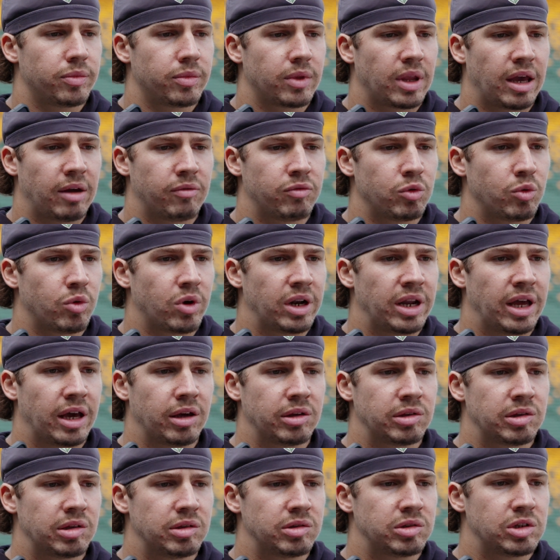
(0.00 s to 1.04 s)
everyone
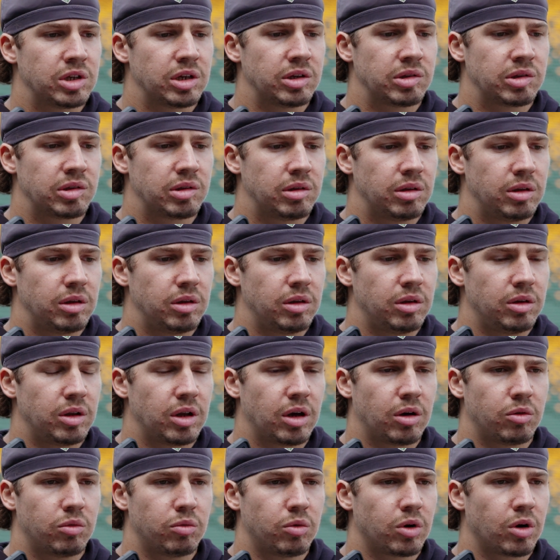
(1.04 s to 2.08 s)
else is just, you
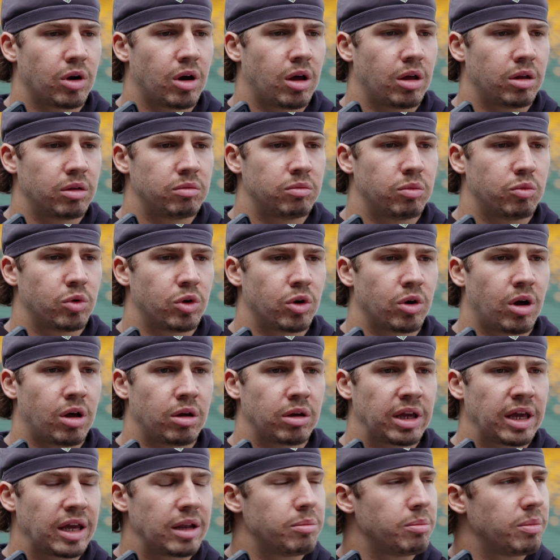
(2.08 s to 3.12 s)
know, we're
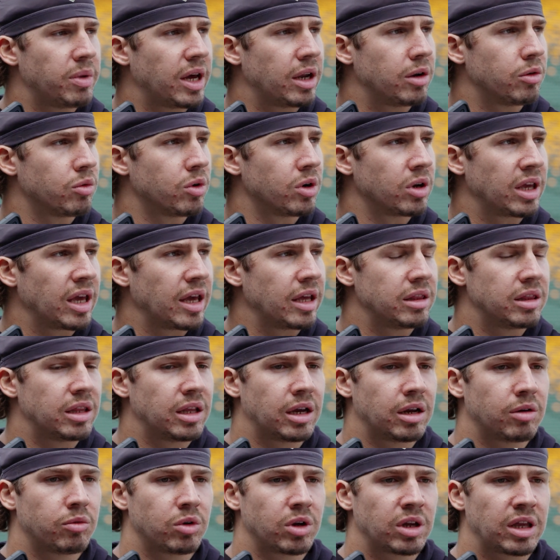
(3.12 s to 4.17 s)
all getting better. We're getting
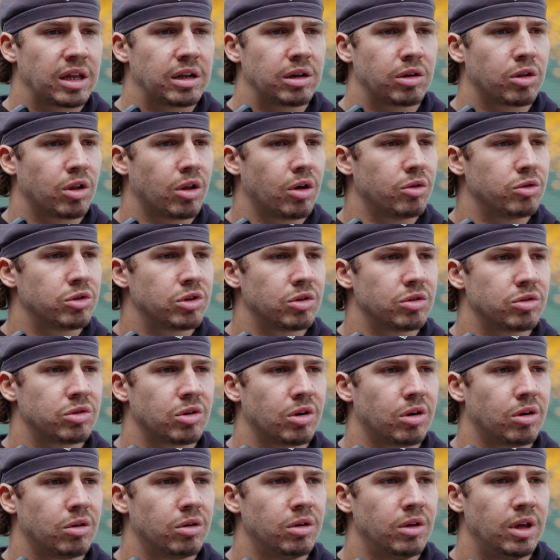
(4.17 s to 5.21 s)
there. We're getting closer.
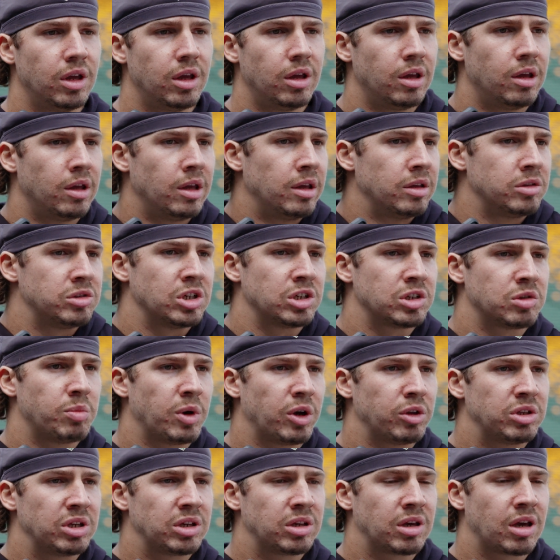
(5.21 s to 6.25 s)
So it's just
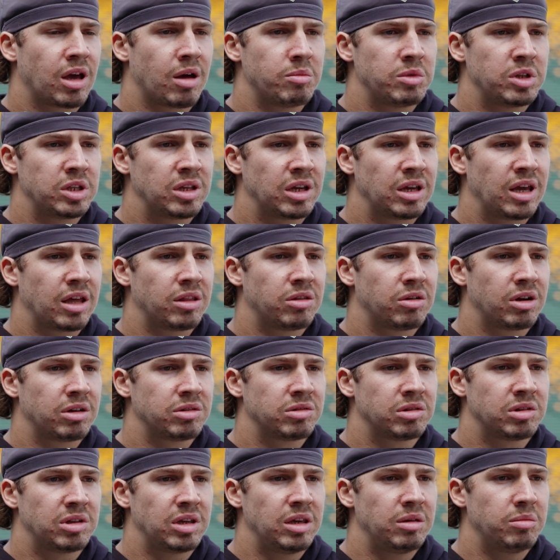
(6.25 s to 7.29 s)
about coming together as
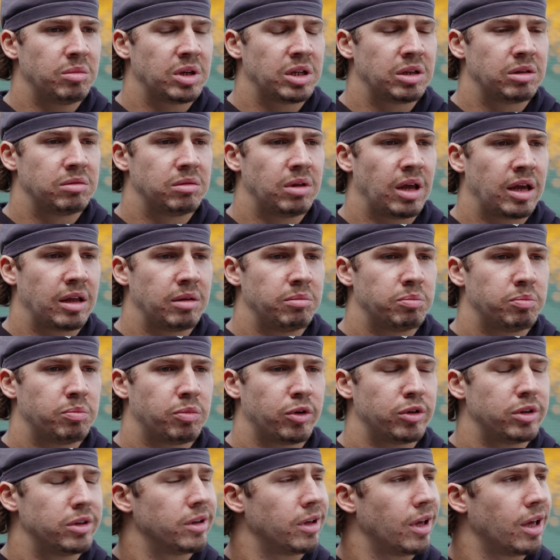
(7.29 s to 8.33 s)
a team and
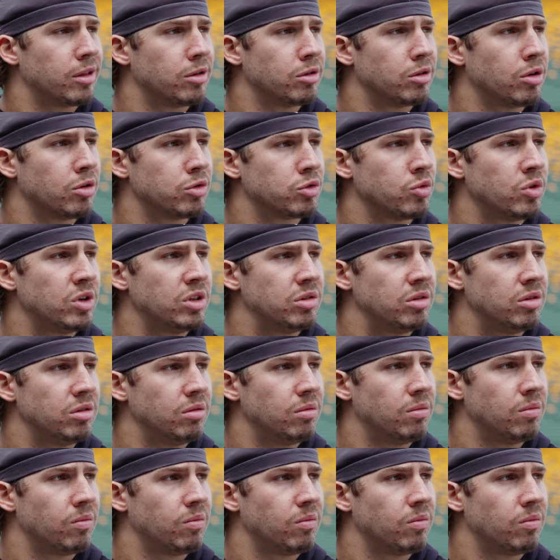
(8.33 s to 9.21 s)
putting together those wins.